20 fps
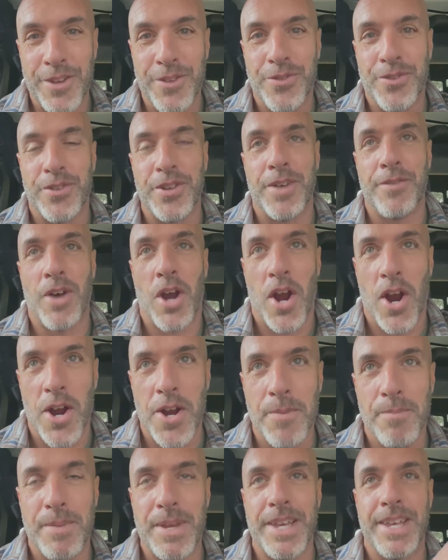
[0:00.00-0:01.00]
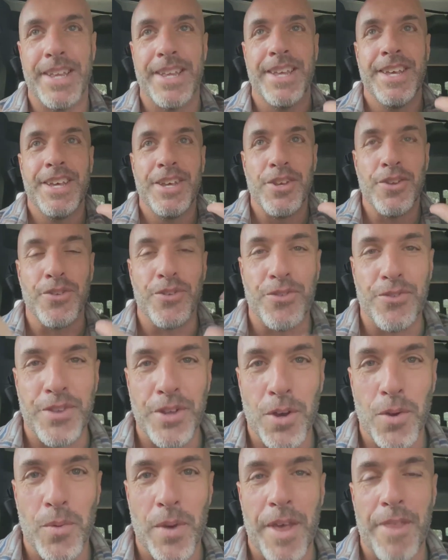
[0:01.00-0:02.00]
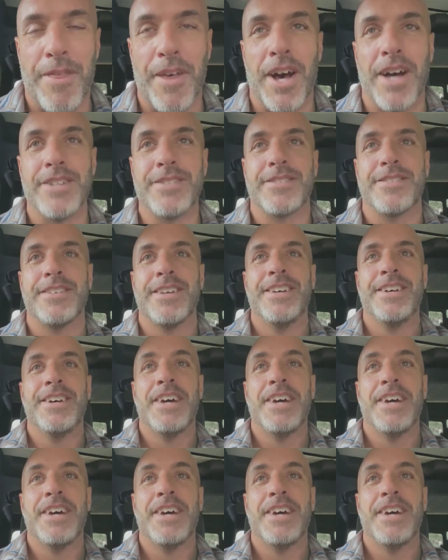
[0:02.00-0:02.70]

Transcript: you still have a heartbeat, you're still with us.